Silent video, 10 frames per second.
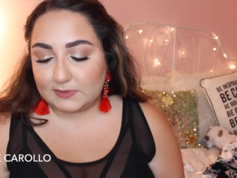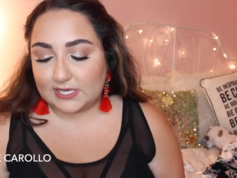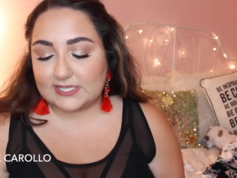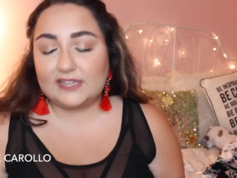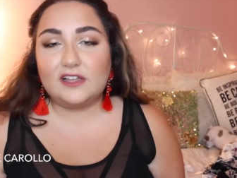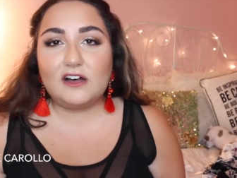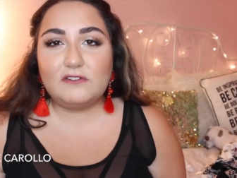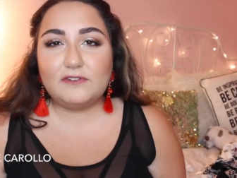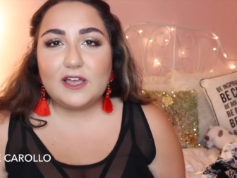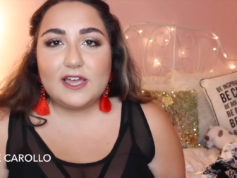because I
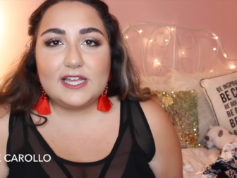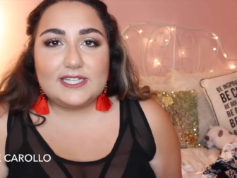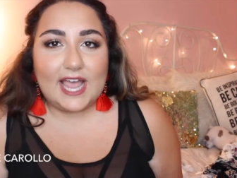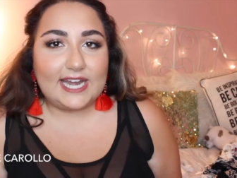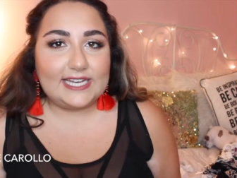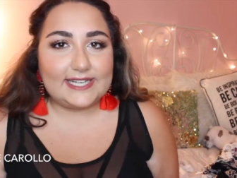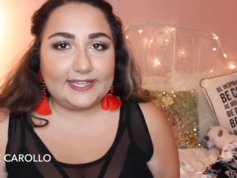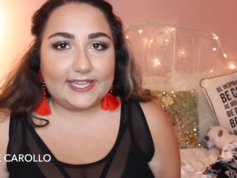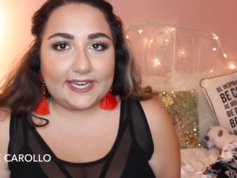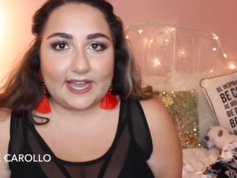love tiny
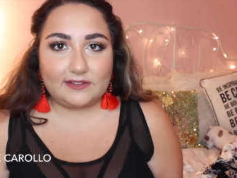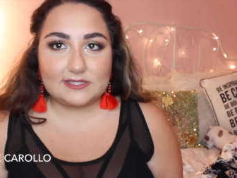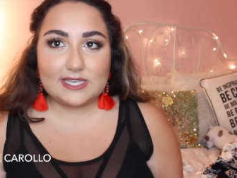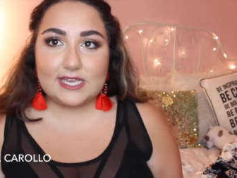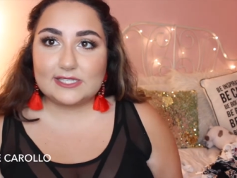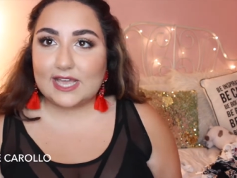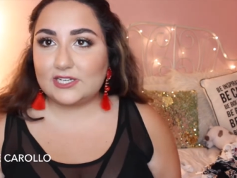delicate necklaces.